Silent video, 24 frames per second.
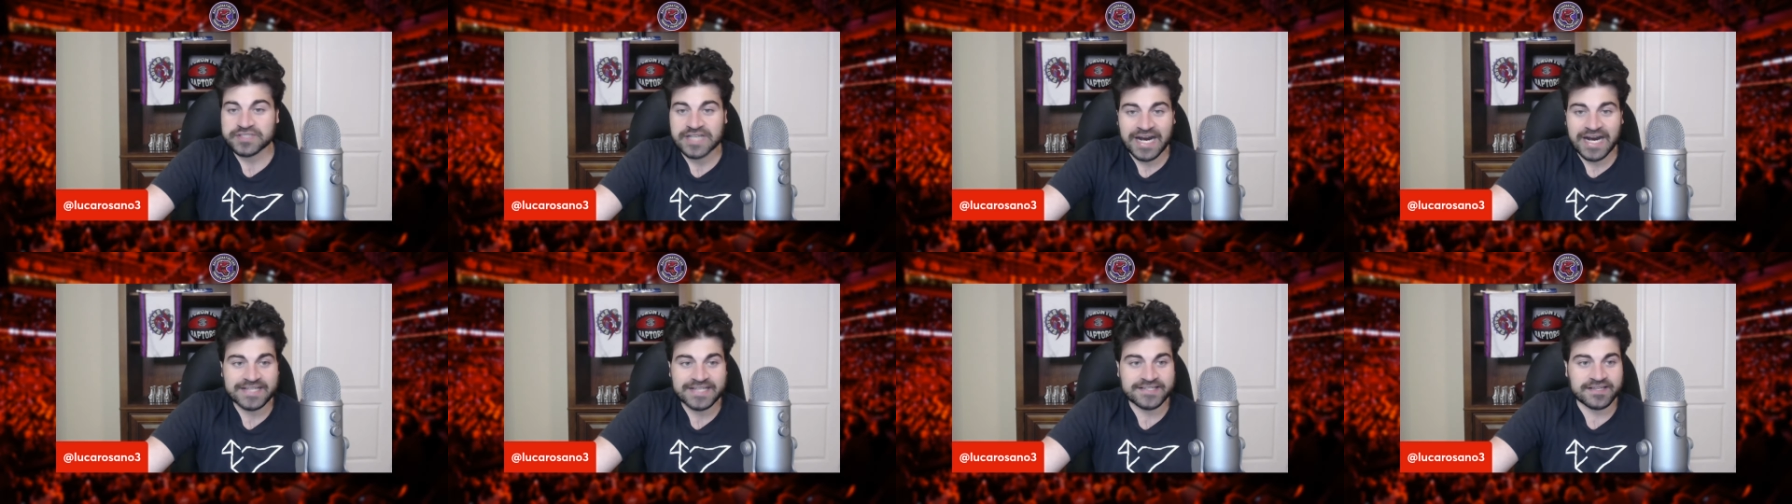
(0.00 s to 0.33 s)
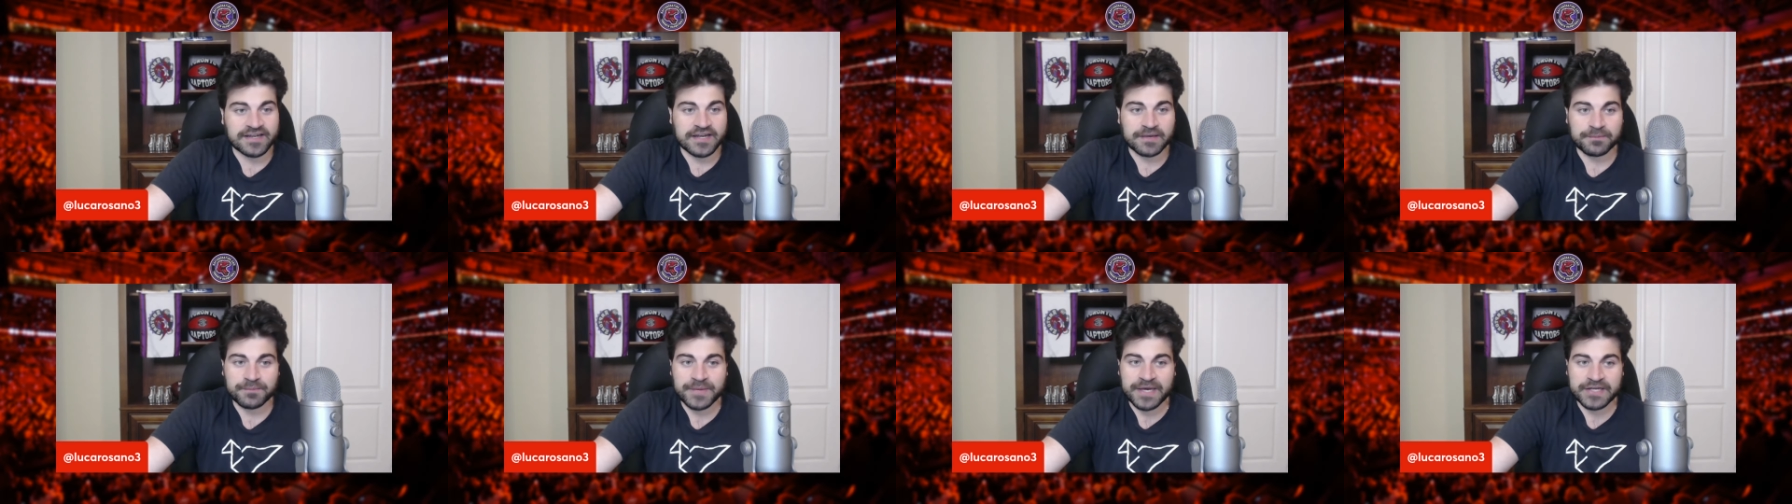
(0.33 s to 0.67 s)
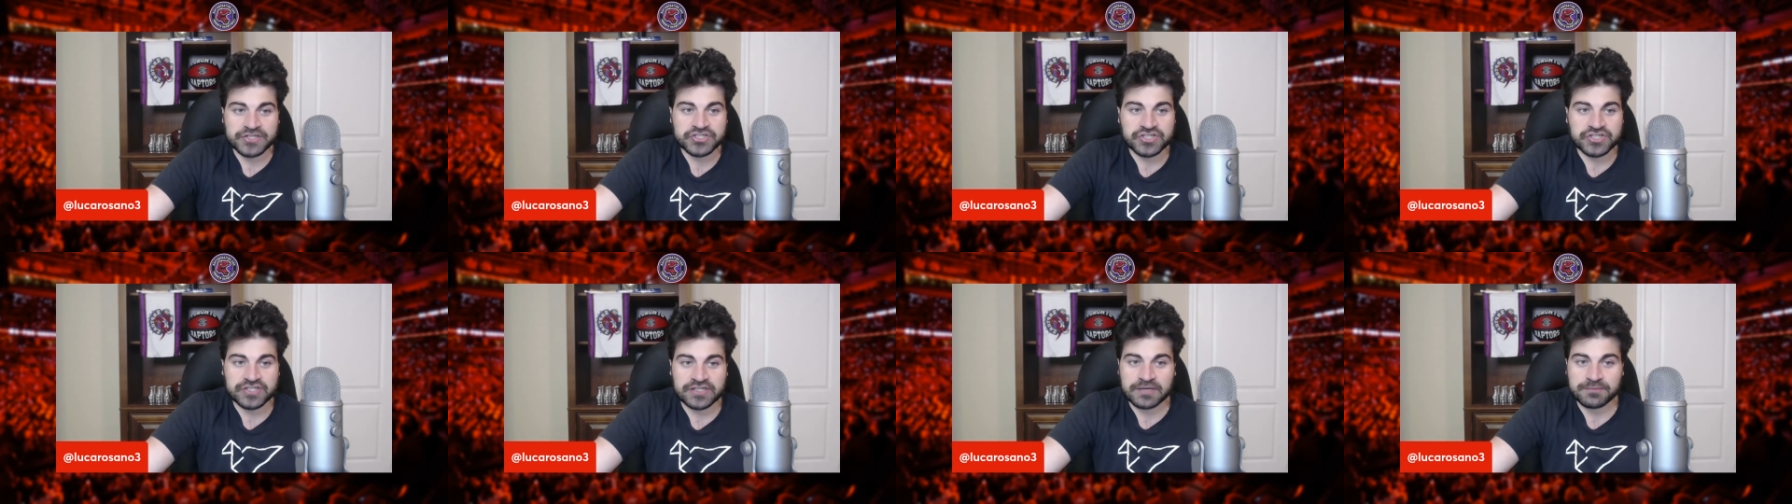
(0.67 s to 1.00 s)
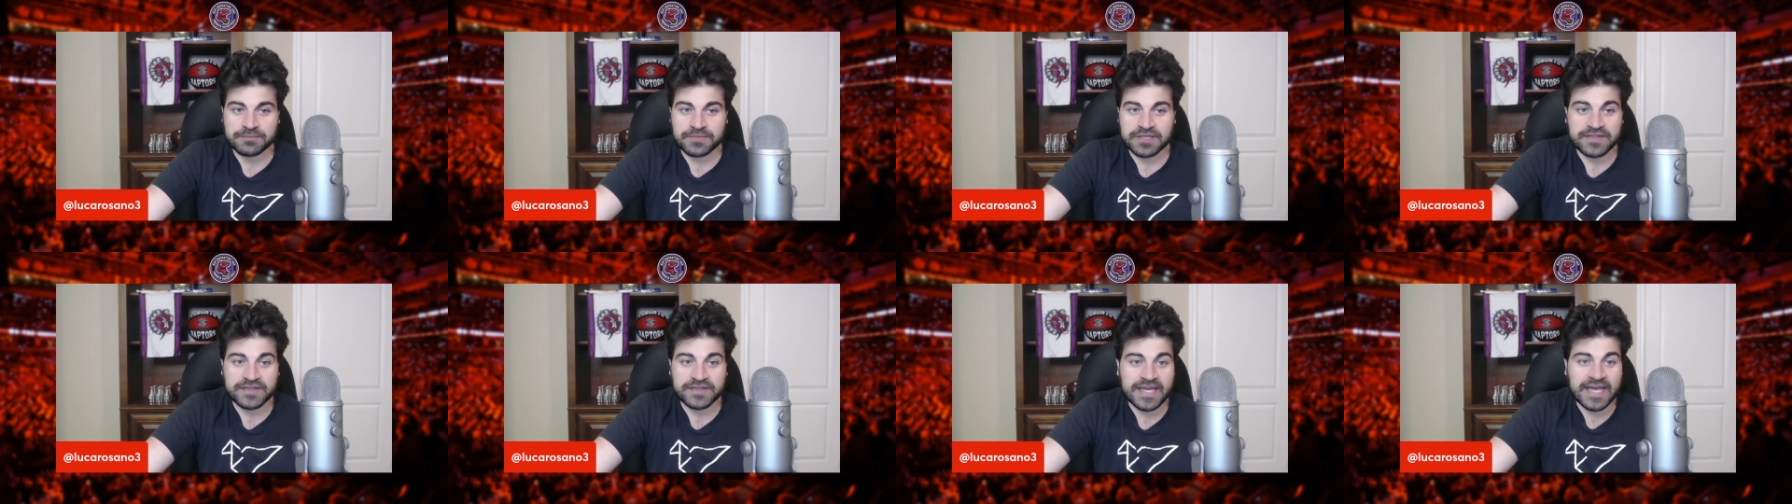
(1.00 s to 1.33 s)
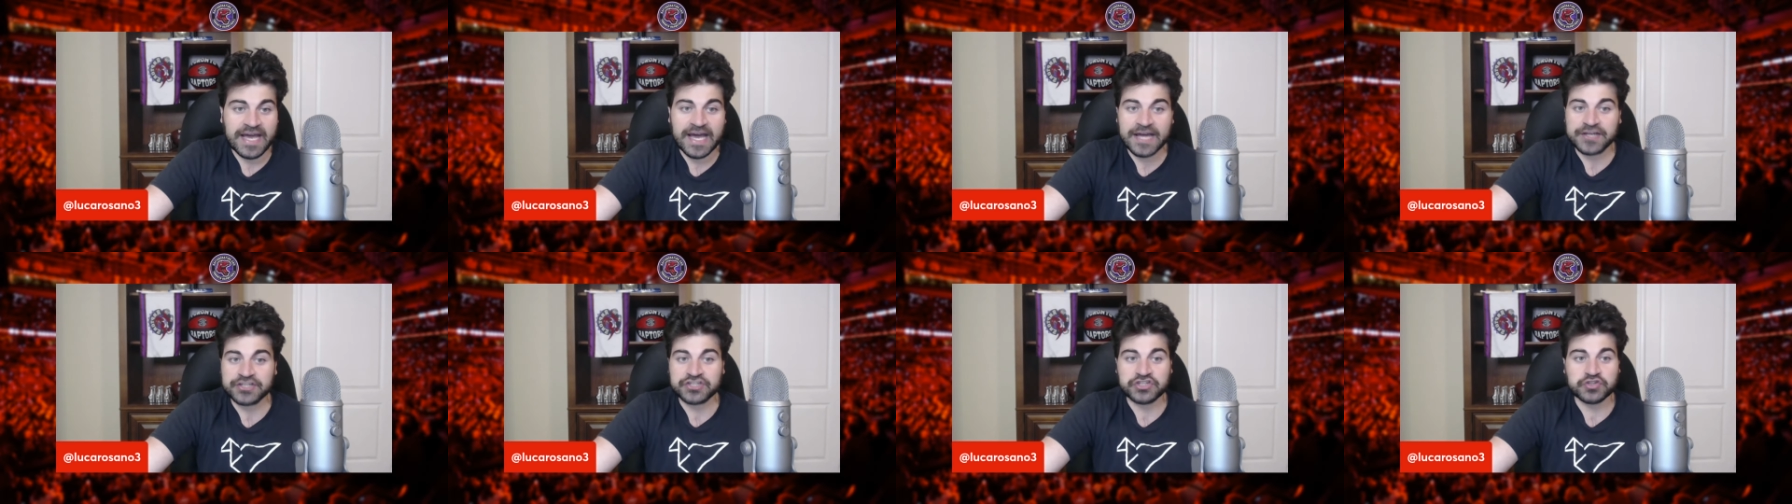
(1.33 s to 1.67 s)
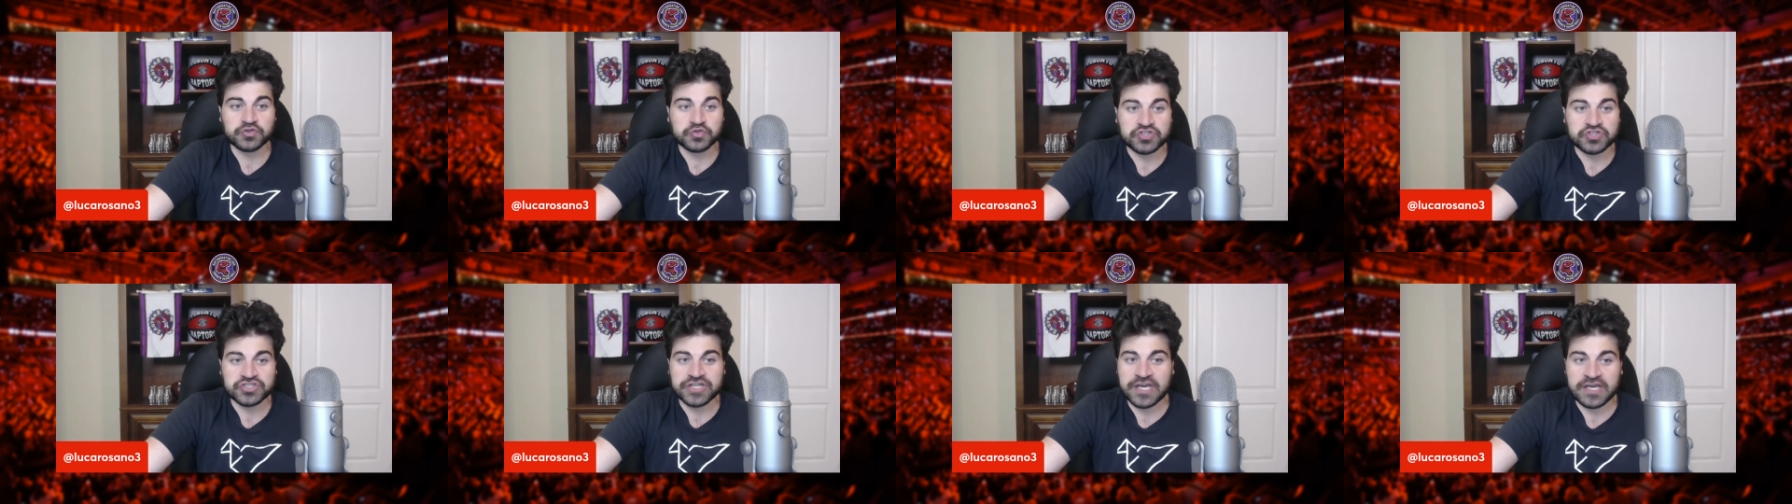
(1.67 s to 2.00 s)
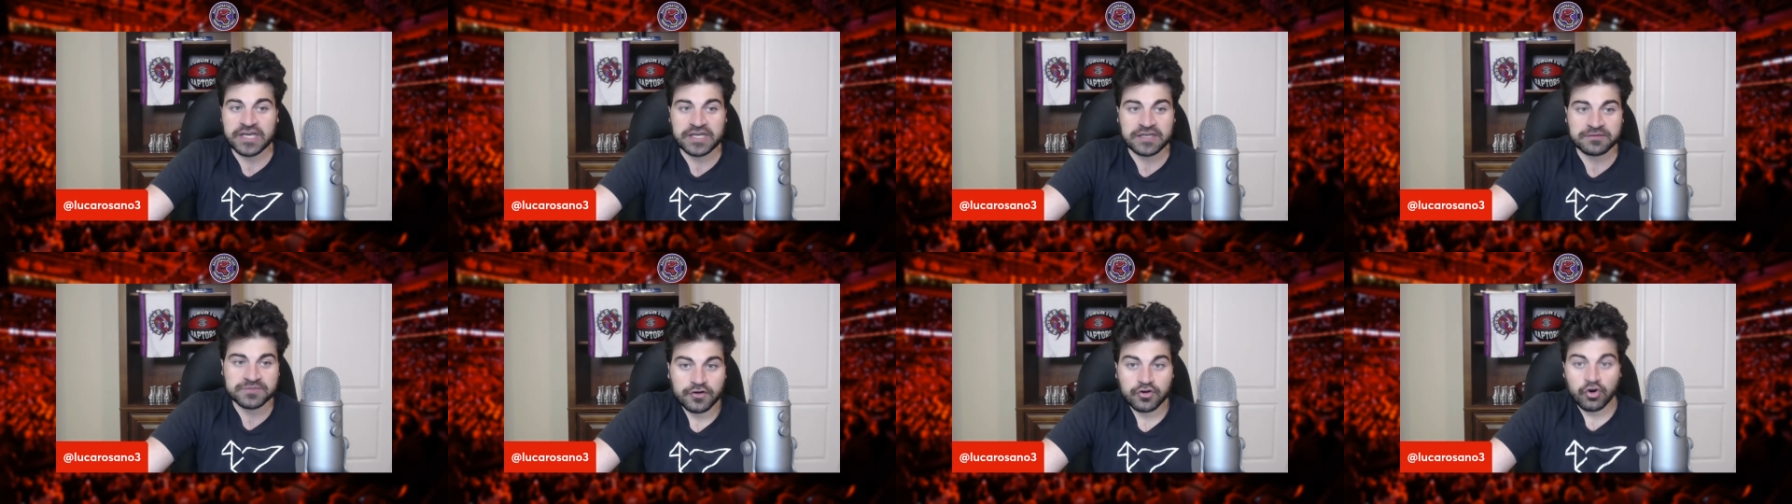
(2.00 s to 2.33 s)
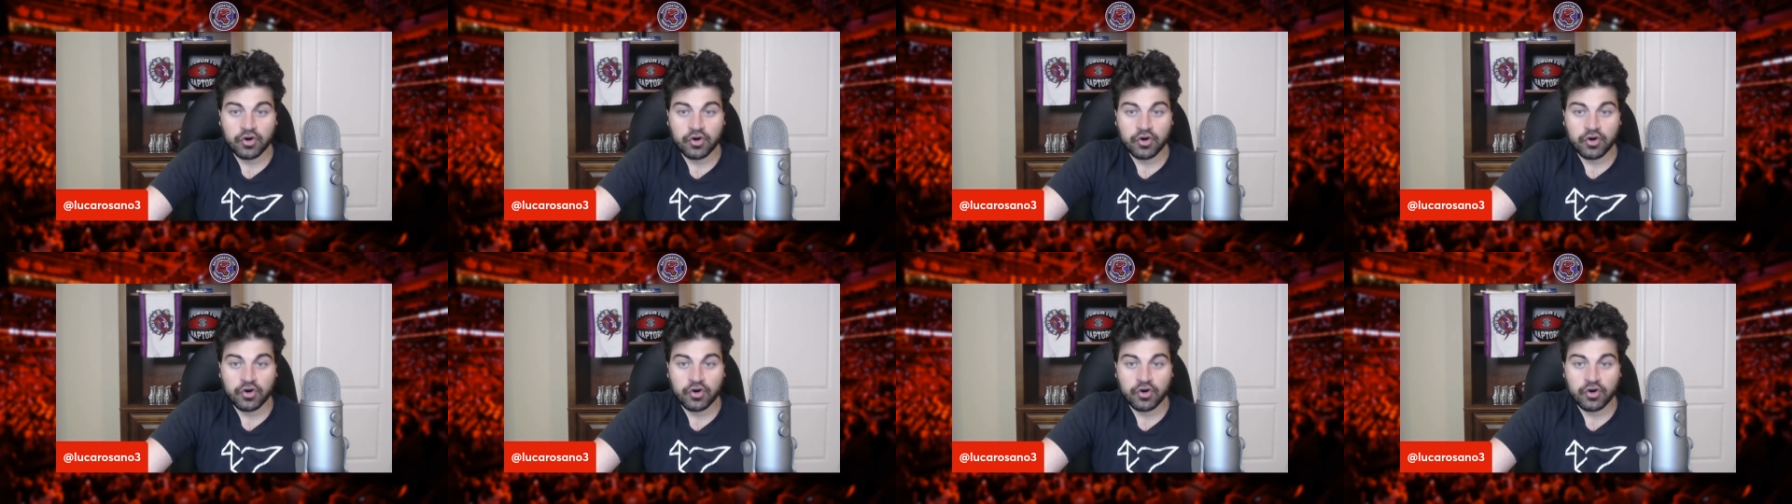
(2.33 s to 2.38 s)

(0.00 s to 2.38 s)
guys that I mentioned, I mean, they had huge games.